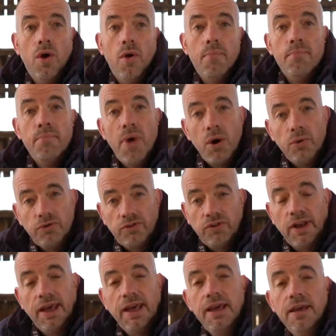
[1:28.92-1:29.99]

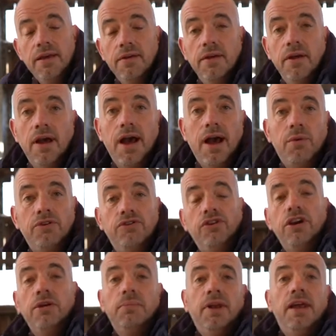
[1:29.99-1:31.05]
Mostly our
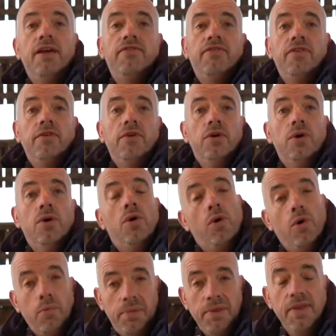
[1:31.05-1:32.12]
sheep live
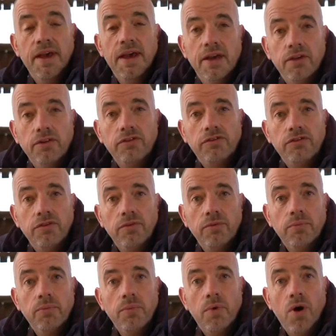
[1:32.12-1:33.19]
up in the hills
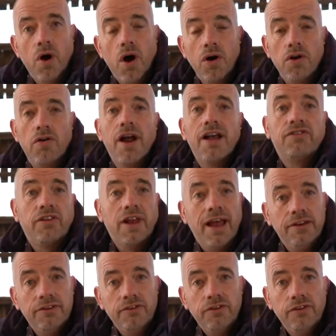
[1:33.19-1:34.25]
on
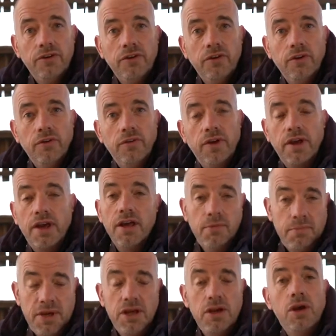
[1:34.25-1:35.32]
grassland that
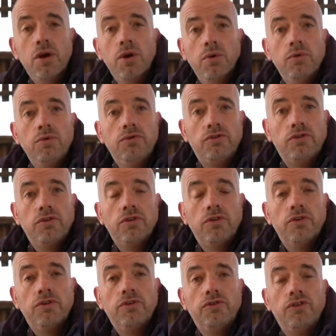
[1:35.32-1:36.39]
can be used
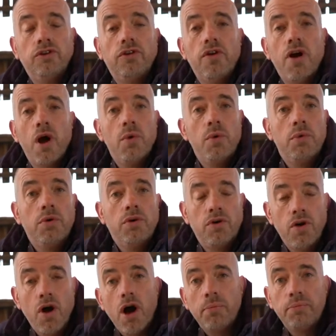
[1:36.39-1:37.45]
to grow
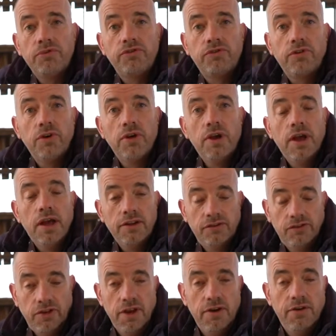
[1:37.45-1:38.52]
crops and
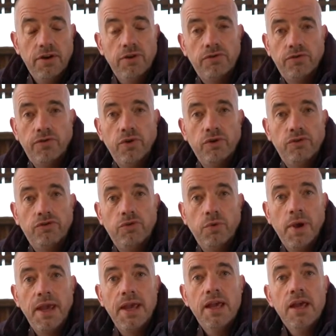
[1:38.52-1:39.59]
cereals for us
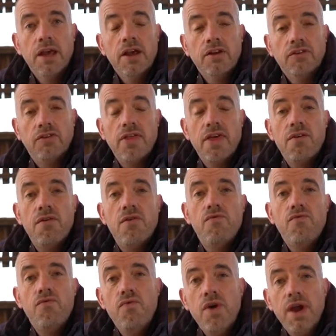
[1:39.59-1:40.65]
to eat. So they're a
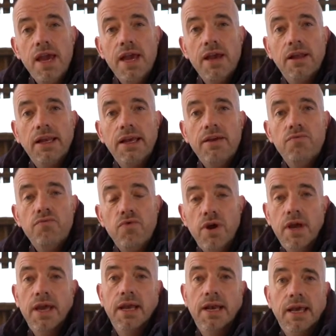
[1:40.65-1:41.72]
really,
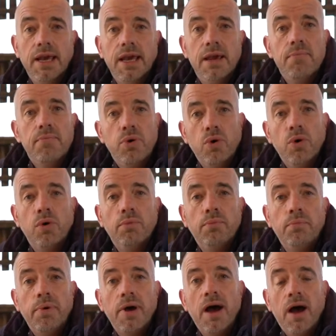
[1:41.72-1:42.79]
really
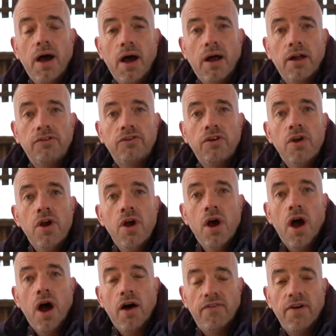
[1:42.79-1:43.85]
important part
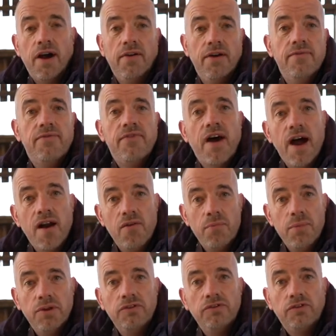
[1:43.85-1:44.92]
of our
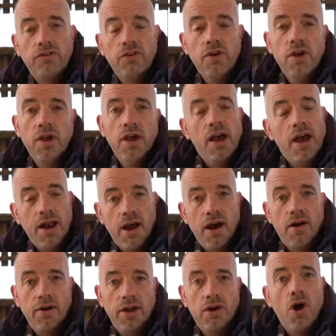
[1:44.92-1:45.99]
environment and
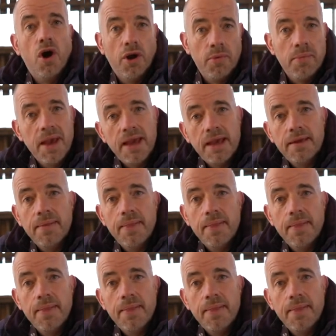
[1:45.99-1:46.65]
our economy.